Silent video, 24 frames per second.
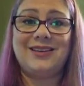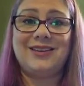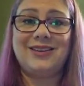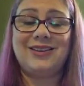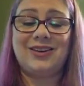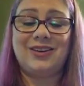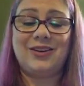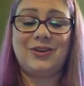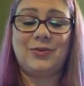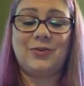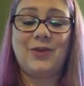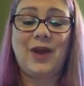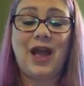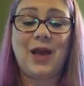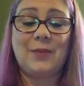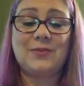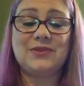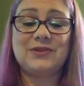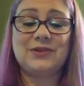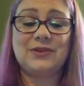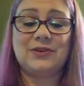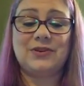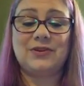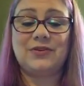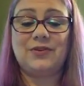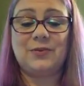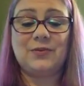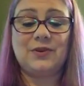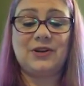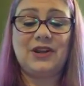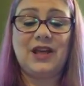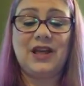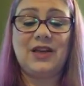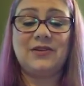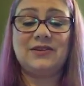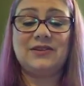your wraps or from your
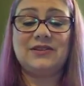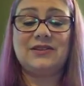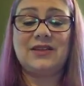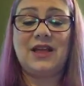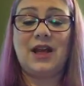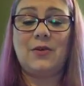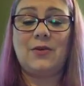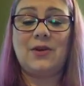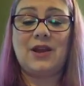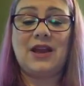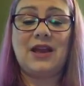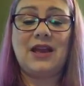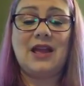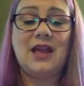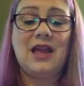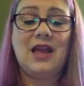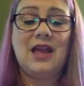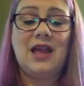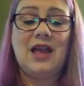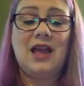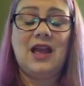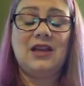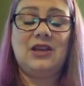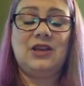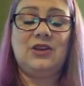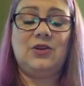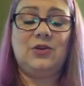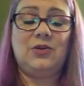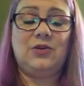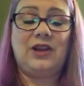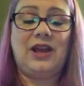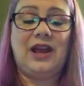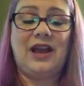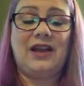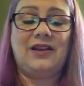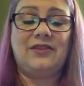nails, so that way you
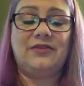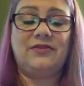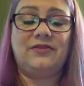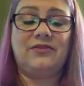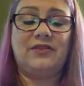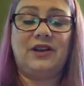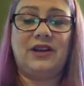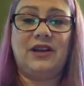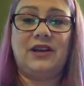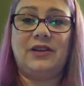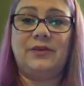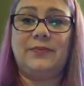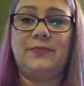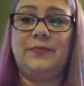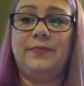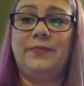don't have